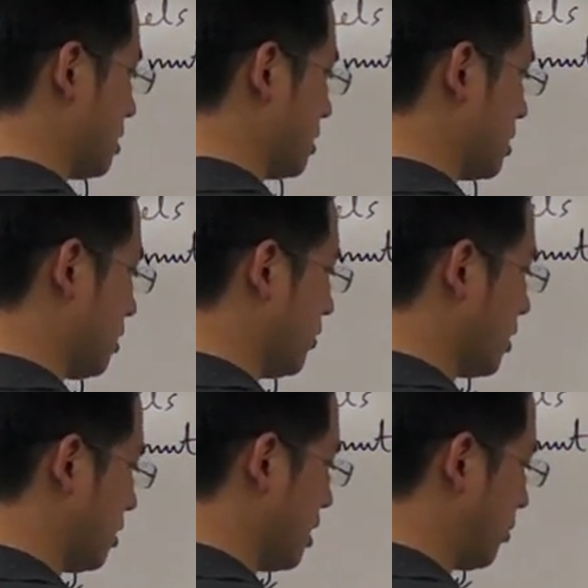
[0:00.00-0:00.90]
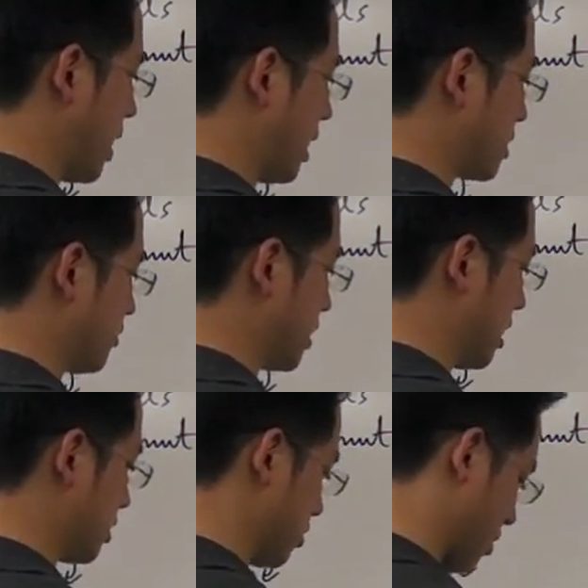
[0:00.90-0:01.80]
So there you have positive
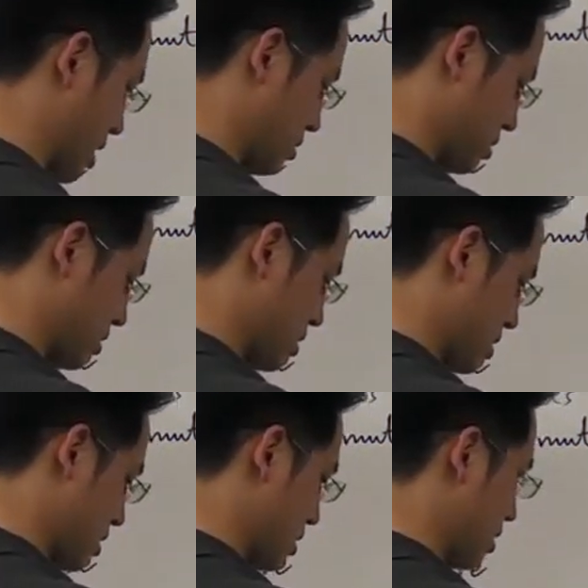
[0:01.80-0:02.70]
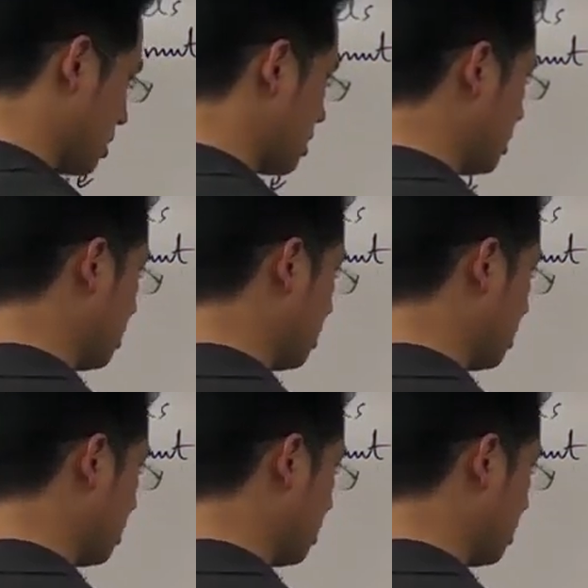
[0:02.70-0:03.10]
cells around, and then